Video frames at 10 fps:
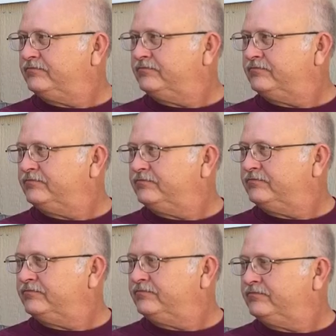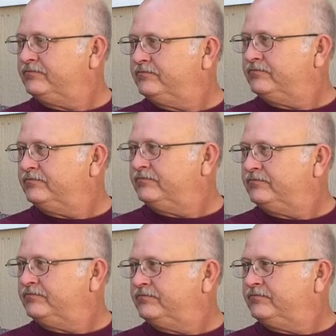
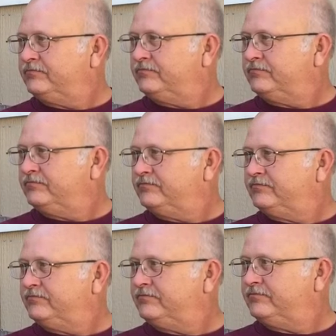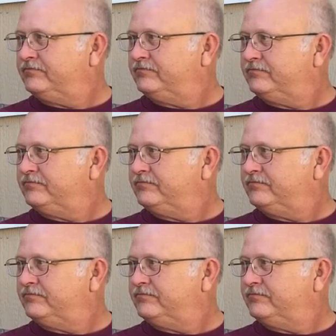The person shown says nothing.